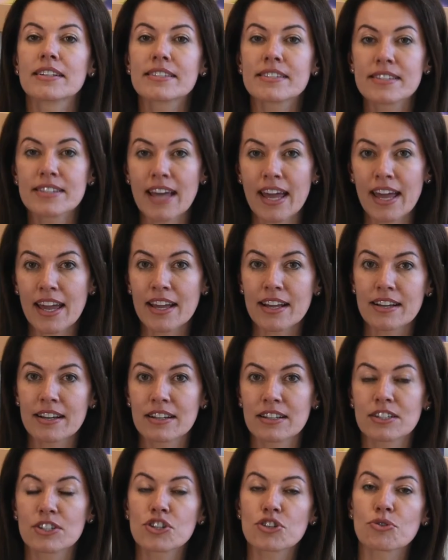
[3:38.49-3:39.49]

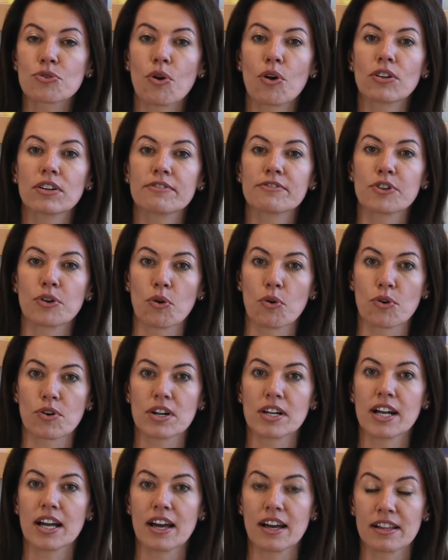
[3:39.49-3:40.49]
Take control of your
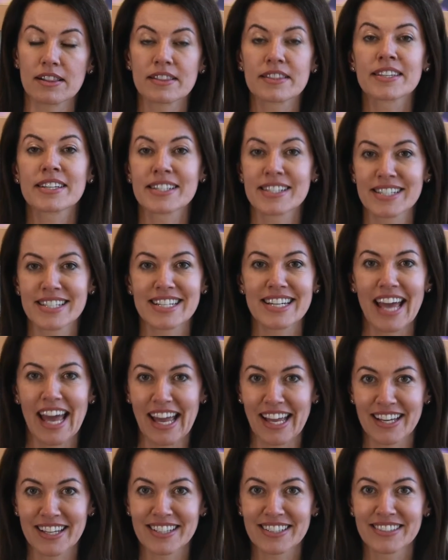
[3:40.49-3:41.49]
oral health
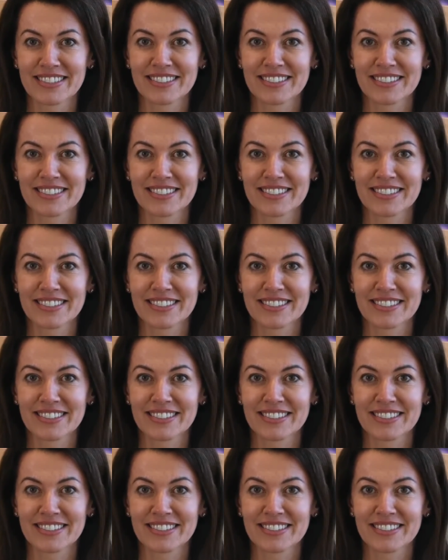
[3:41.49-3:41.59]
today.